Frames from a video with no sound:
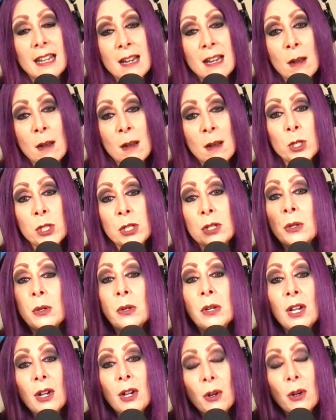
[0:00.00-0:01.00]
And number
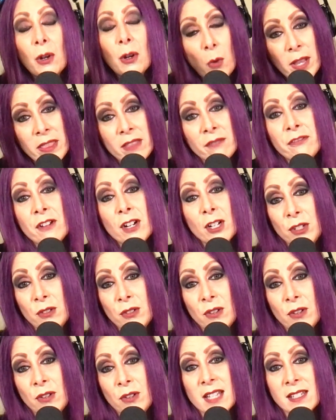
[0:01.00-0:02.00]
two, when the fuck are
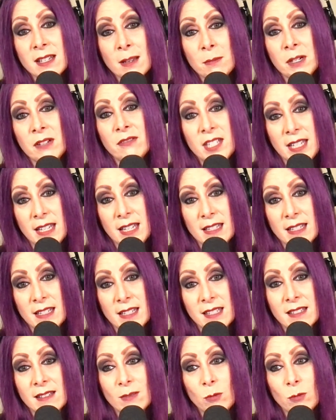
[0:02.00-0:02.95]
you guys coming to visit?